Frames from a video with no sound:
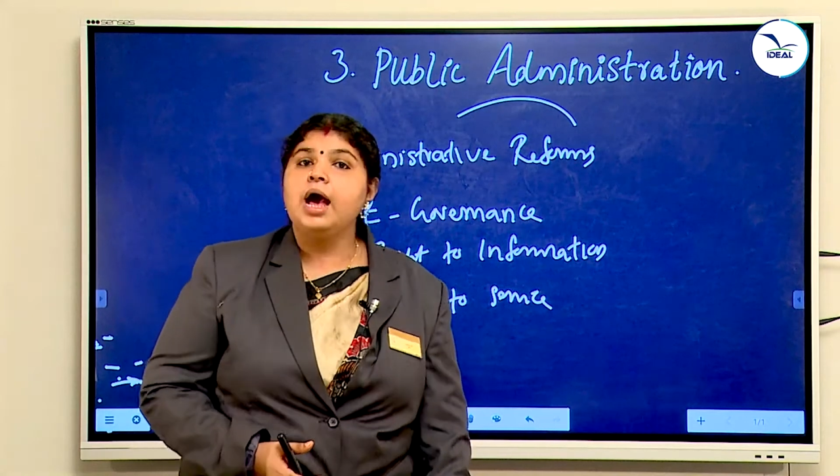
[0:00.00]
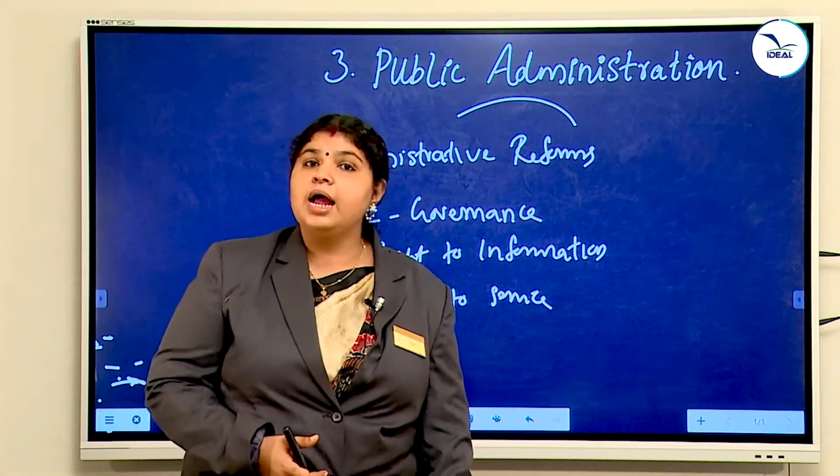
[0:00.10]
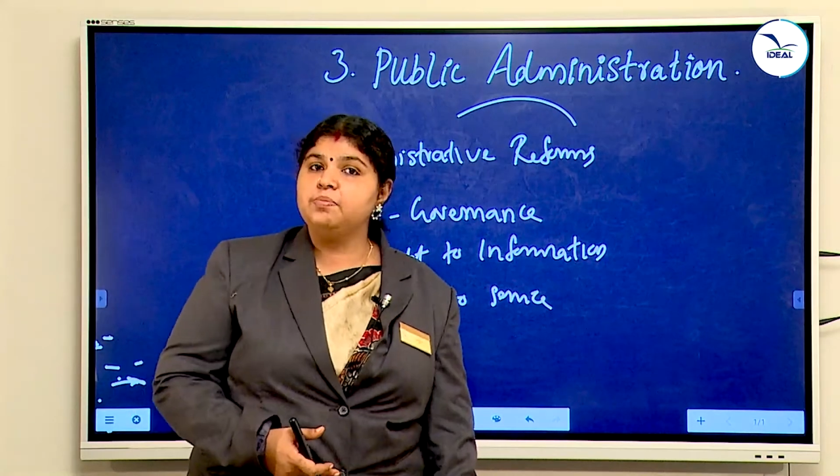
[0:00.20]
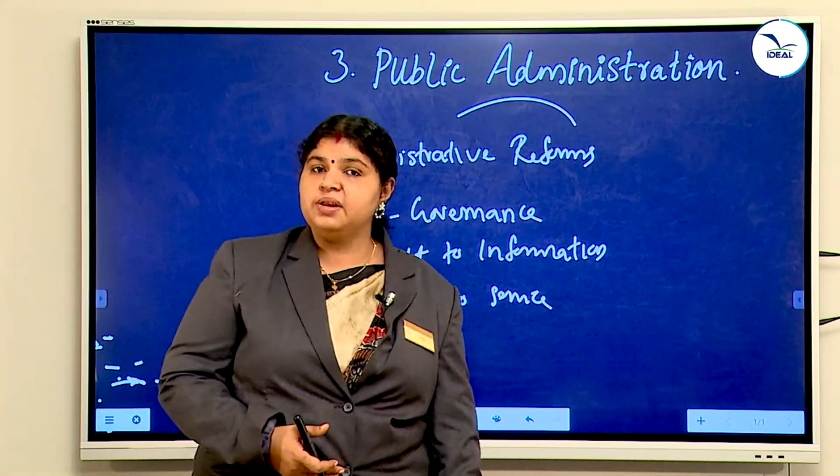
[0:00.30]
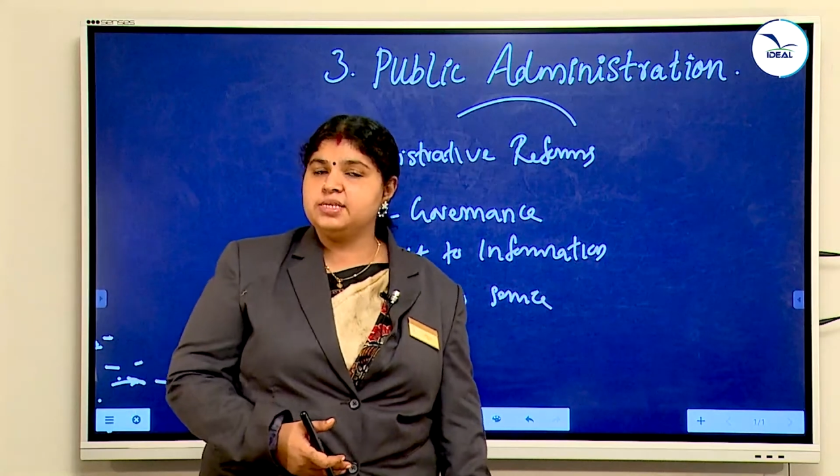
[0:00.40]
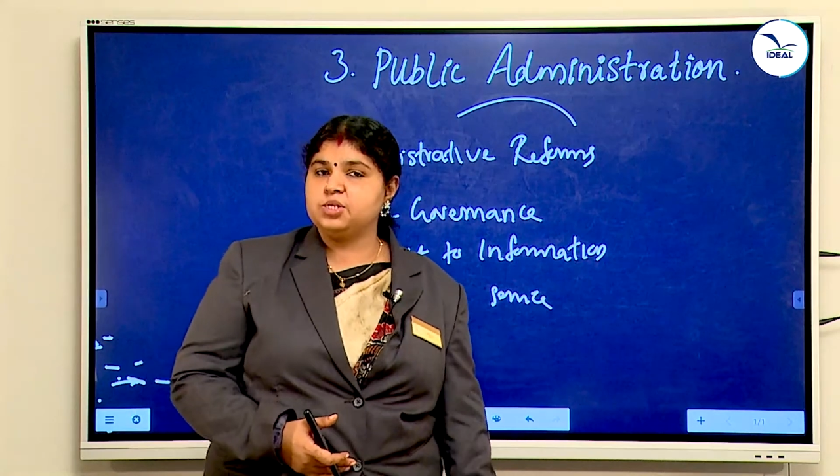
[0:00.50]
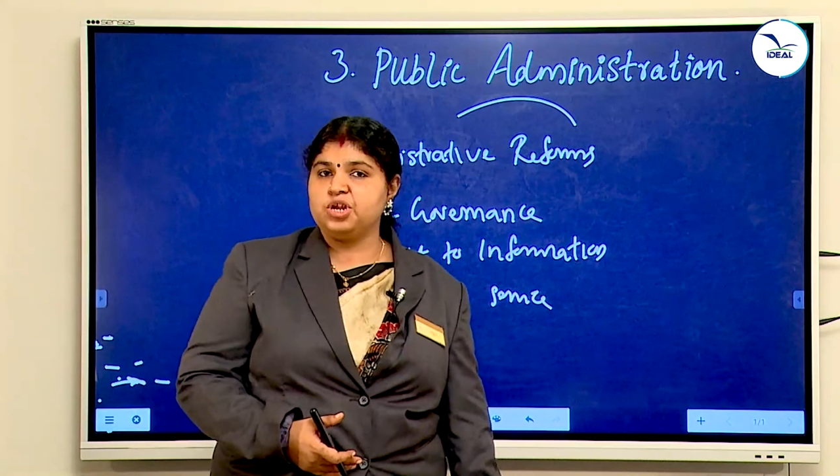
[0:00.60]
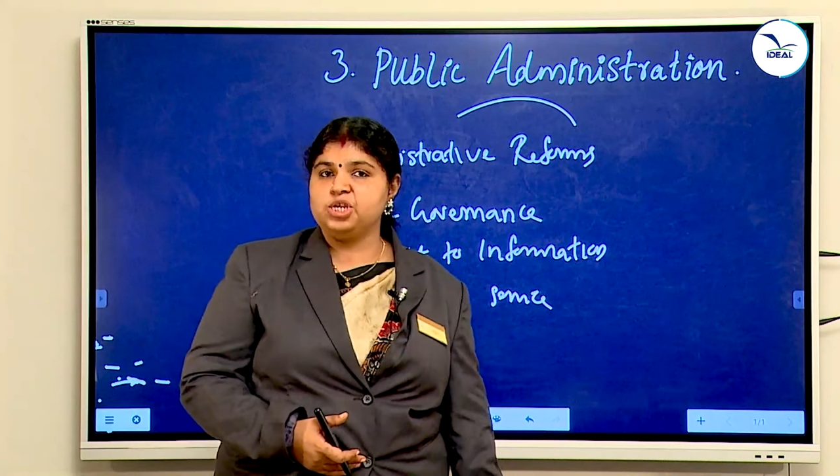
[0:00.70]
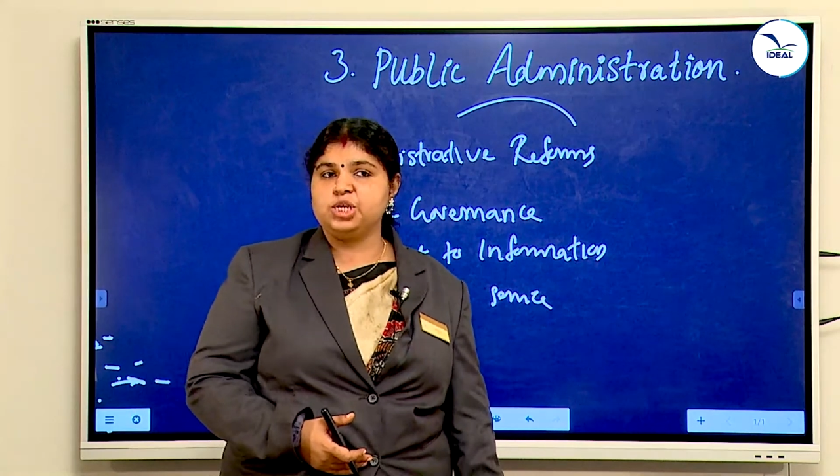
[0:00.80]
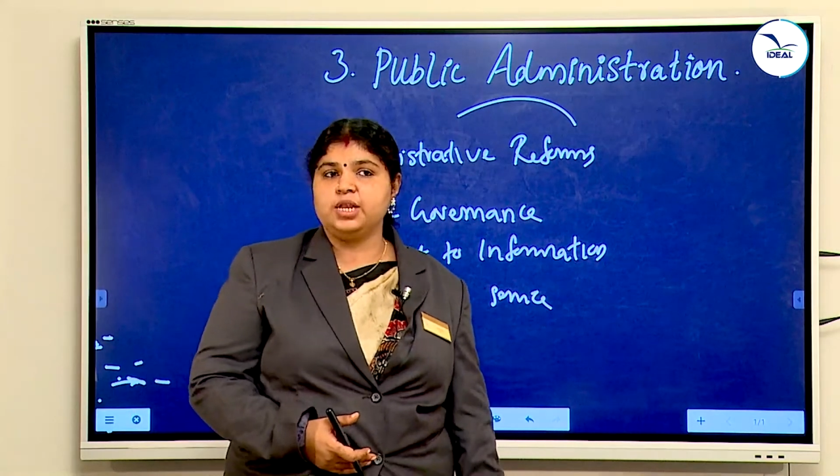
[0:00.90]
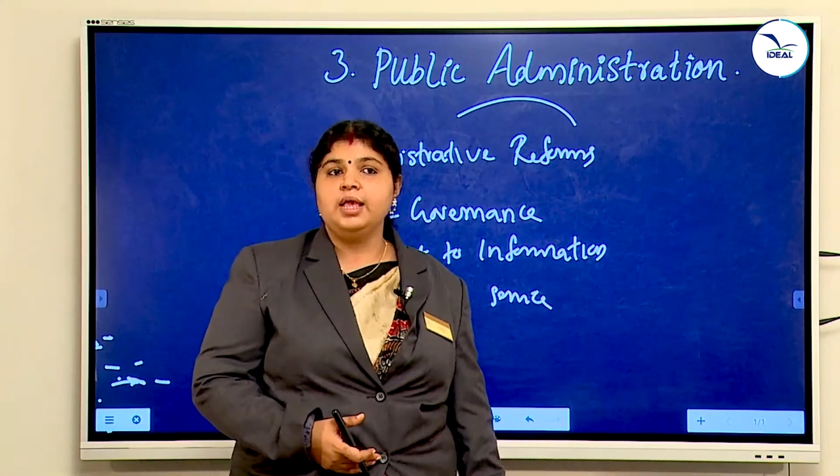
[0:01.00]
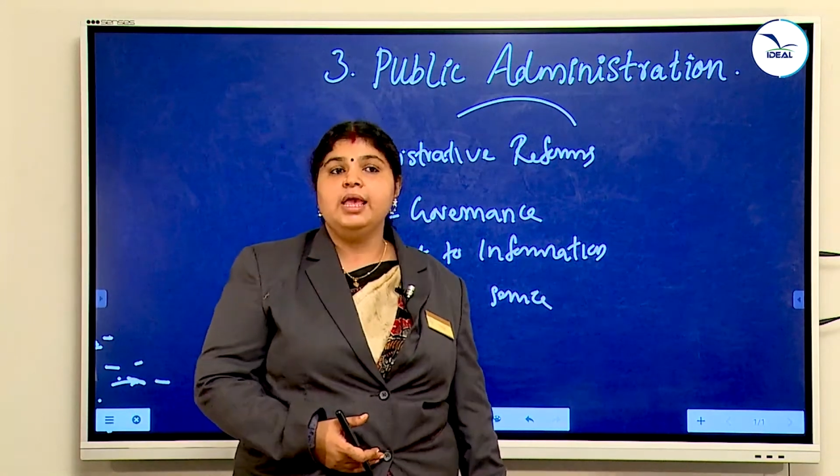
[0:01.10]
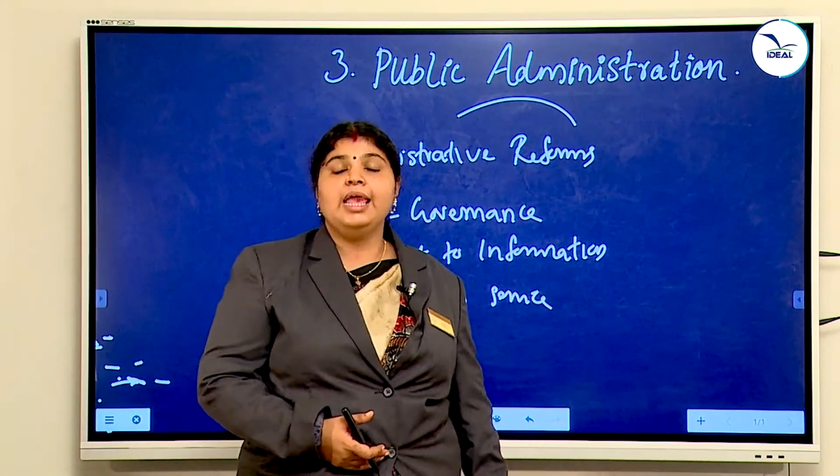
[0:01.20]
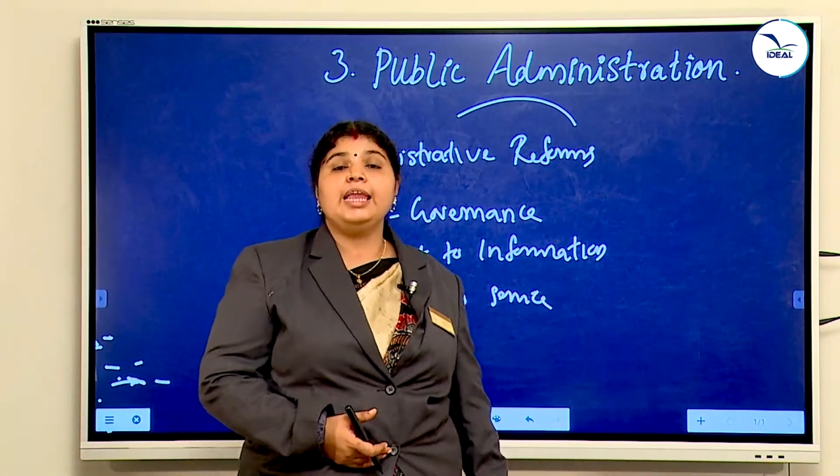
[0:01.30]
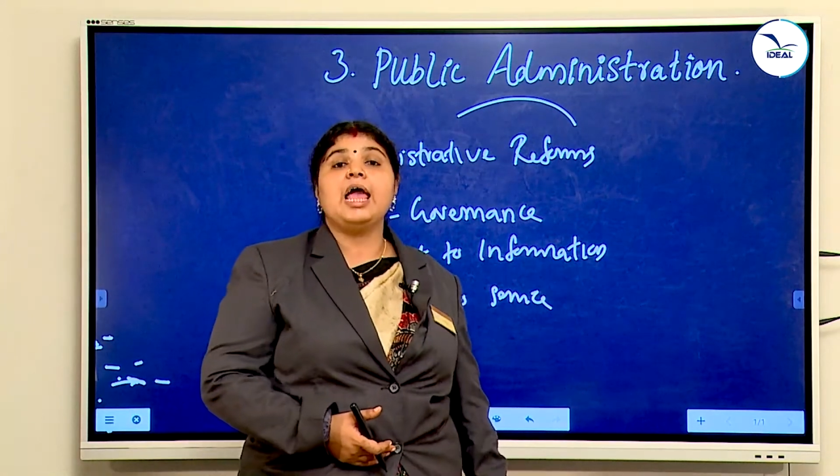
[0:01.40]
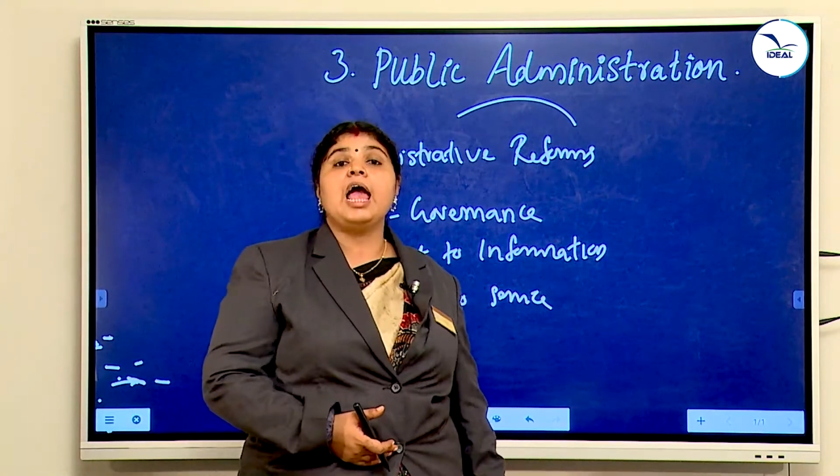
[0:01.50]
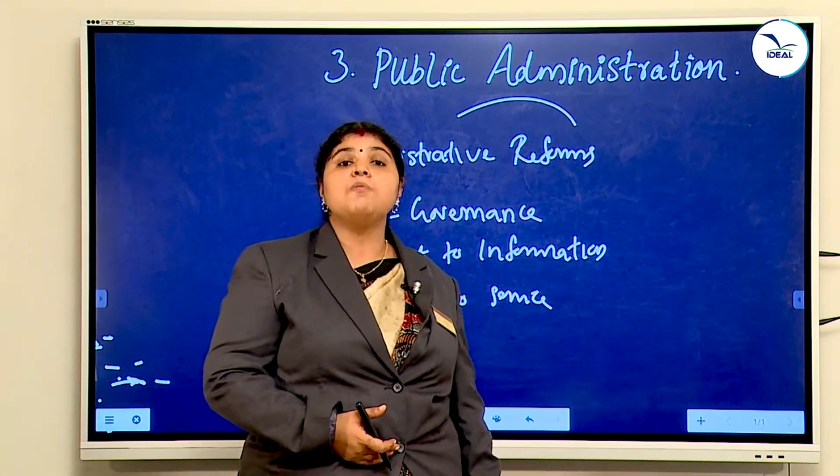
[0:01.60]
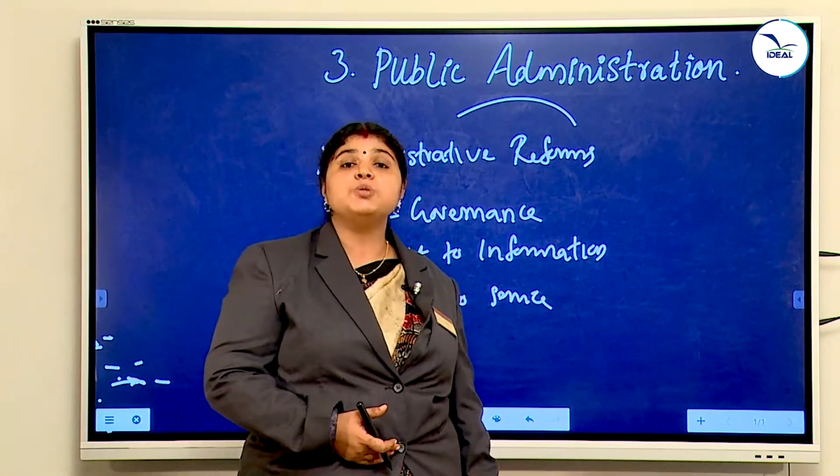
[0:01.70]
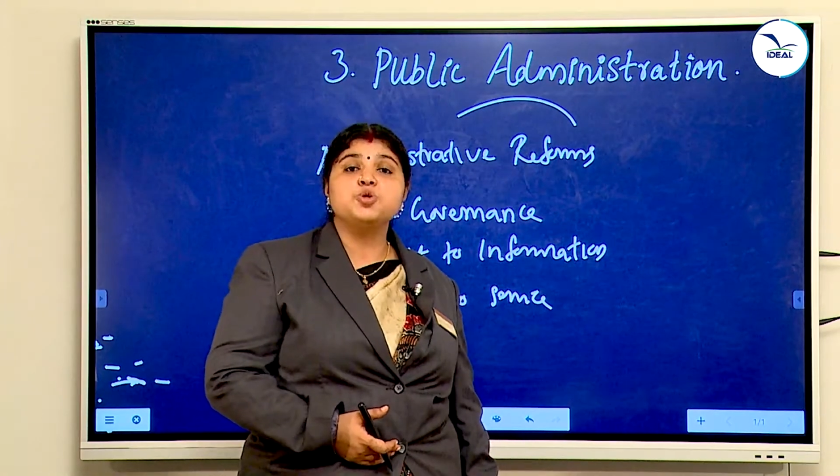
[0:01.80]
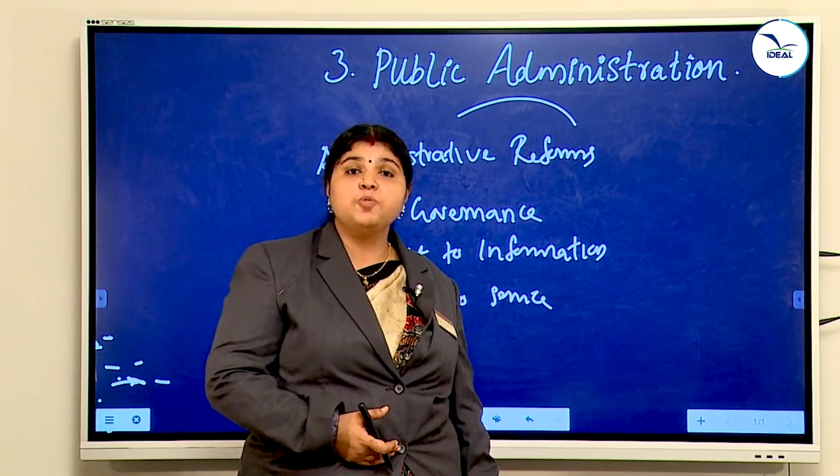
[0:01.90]
administration. It
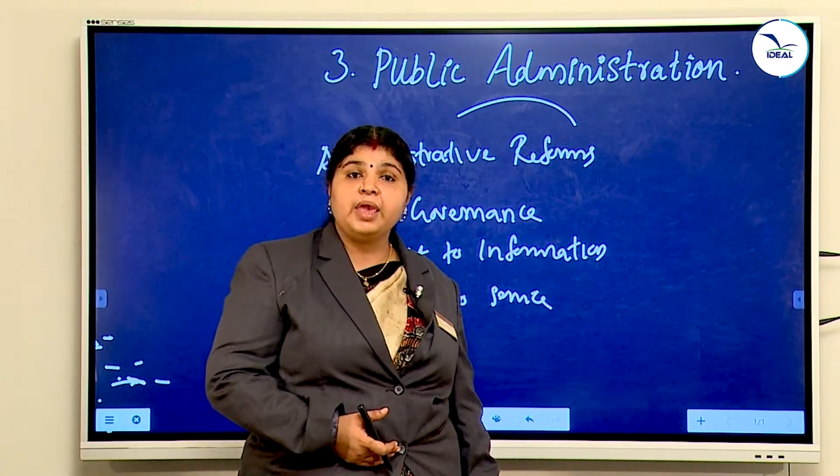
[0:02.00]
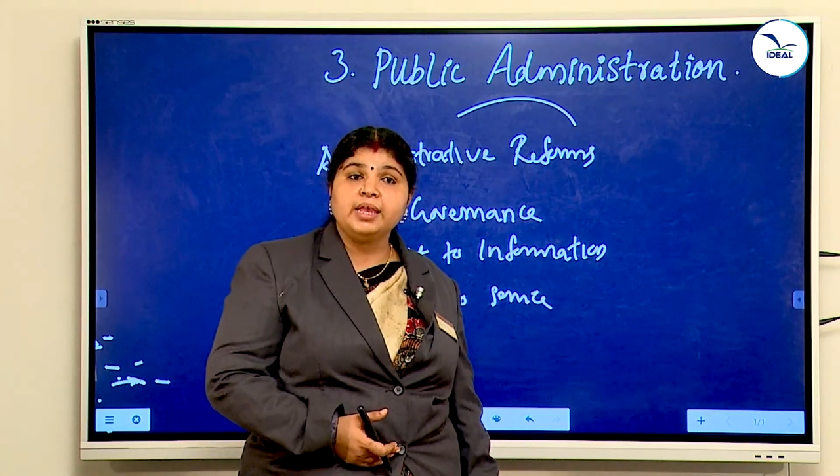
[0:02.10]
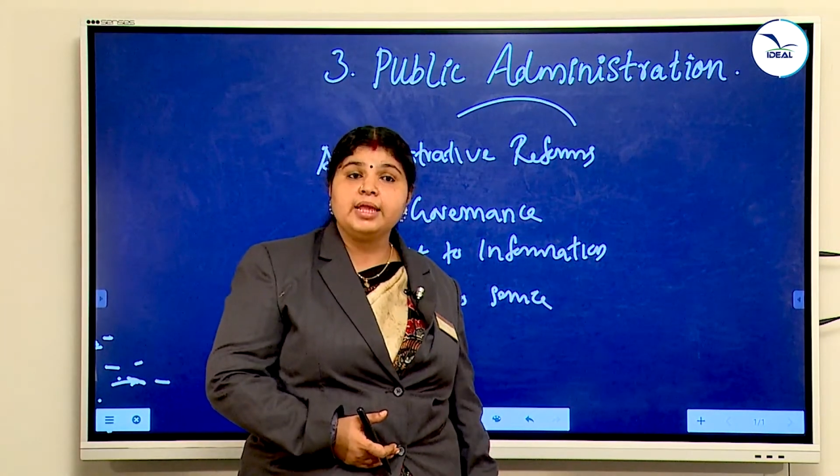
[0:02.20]
helps to make